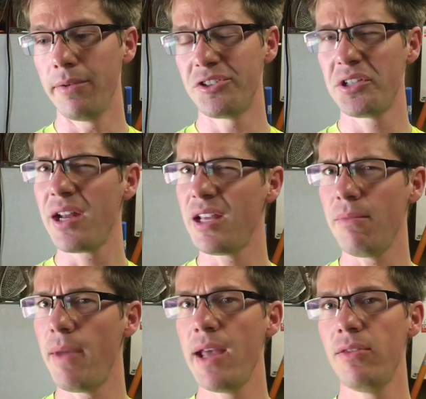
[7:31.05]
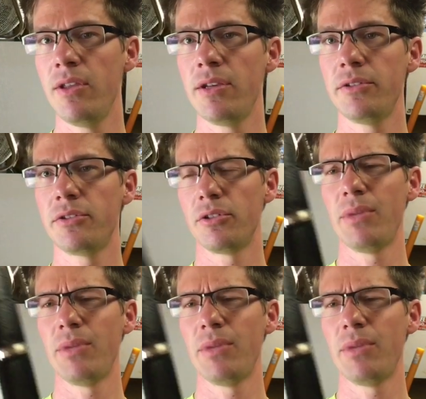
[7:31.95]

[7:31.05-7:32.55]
said he made this,